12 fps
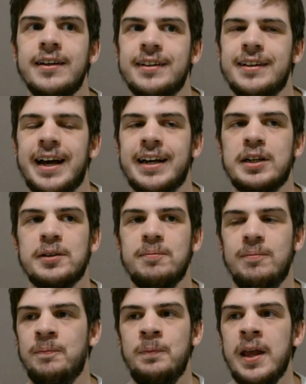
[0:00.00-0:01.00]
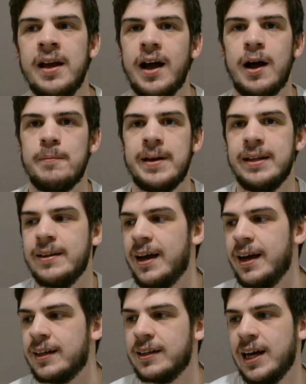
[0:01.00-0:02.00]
Like, I'll be like,